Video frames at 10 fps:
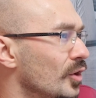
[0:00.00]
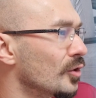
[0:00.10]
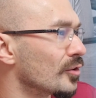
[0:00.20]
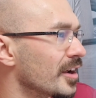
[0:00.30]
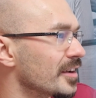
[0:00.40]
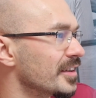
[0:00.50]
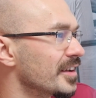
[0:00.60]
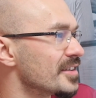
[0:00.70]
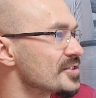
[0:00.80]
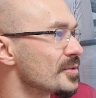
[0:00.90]
All right,
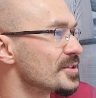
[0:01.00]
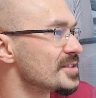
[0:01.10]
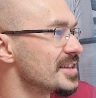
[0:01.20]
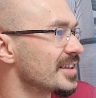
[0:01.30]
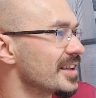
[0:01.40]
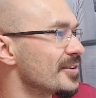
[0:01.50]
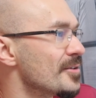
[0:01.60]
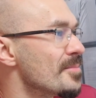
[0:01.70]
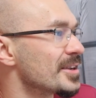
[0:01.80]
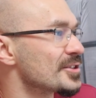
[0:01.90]
yeah, so we're seeing
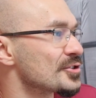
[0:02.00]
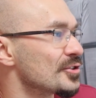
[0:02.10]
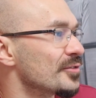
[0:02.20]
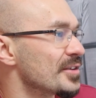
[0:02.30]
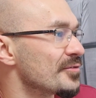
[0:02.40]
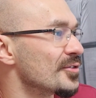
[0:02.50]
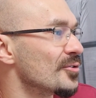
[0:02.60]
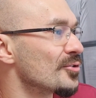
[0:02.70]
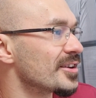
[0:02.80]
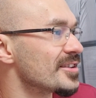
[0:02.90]
here a mixture of different
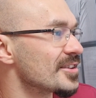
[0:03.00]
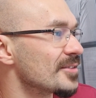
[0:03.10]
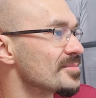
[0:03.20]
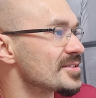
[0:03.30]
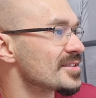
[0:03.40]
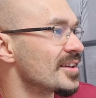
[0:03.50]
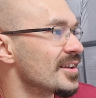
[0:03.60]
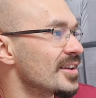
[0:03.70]
organisms,